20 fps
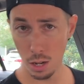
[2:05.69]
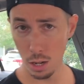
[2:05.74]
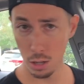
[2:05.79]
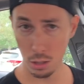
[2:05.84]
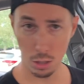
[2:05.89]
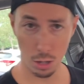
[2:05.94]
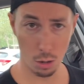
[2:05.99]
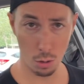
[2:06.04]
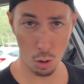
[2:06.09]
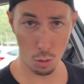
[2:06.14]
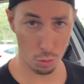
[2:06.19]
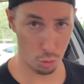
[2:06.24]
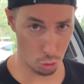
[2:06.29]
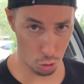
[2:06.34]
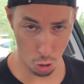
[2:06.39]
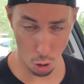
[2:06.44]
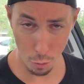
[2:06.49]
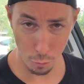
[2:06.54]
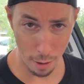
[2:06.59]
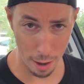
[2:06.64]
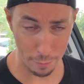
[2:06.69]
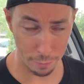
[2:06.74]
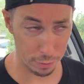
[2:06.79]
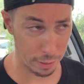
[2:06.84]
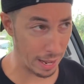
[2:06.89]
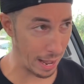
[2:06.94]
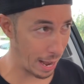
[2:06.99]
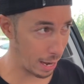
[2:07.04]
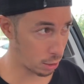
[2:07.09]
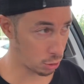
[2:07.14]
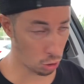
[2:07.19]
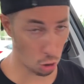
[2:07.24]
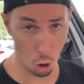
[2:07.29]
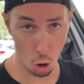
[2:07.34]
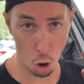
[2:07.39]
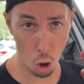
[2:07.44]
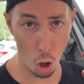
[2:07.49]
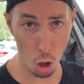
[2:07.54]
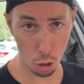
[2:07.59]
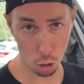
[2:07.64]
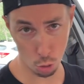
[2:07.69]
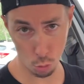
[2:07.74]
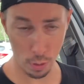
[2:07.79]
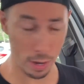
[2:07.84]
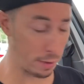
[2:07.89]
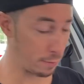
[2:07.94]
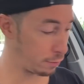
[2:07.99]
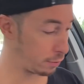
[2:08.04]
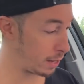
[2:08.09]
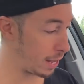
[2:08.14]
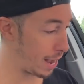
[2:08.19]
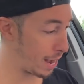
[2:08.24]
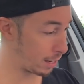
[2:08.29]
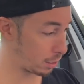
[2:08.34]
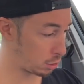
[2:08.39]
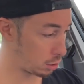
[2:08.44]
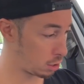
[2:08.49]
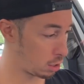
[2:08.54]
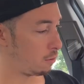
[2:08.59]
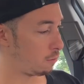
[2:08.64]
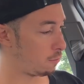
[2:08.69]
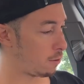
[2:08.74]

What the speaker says: So no red flags, all green flags.